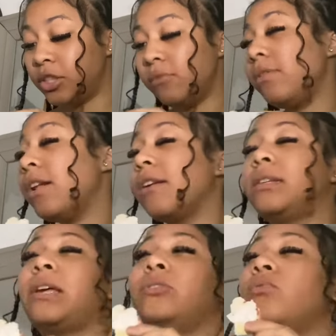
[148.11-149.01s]
Should be here in
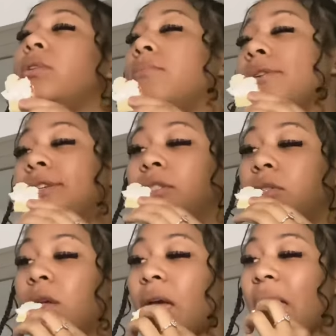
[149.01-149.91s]
like 20 minutes.
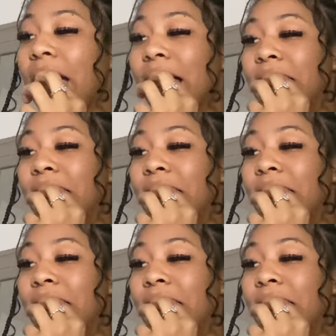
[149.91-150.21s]
So yeah,